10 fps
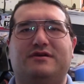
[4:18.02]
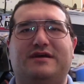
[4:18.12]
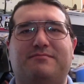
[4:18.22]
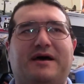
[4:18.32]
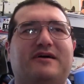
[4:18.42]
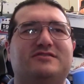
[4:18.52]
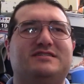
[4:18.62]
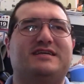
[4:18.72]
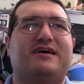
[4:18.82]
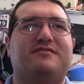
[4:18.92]
it
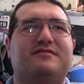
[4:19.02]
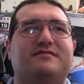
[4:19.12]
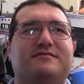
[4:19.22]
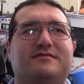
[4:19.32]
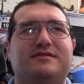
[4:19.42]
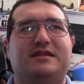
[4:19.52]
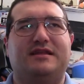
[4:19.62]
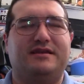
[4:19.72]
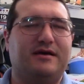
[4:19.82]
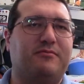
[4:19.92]
balances out the
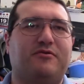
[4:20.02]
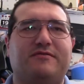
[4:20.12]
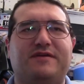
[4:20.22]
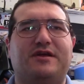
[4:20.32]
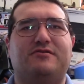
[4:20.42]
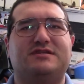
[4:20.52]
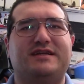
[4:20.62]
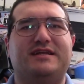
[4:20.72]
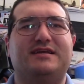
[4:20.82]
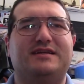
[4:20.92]
number of videos I
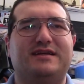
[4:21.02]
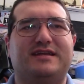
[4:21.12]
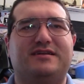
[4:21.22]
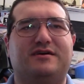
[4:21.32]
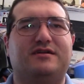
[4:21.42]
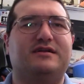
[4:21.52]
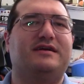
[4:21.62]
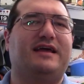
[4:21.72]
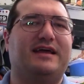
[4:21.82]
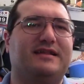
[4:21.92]
need to get done
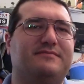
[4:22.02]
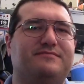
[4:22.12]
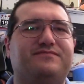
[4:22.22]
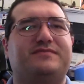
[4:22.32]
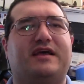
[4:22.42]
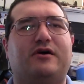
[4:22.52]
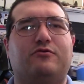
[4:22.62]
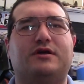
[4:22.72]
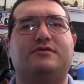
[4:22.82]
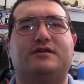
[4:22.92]
and how
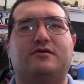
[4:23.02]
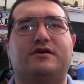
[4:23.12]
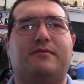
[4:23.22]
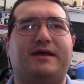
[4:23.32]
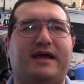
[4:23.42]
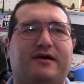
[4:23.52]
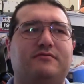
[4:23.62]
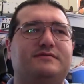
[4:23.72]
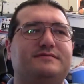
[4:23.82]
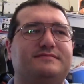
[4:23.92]
quickly they're coming out.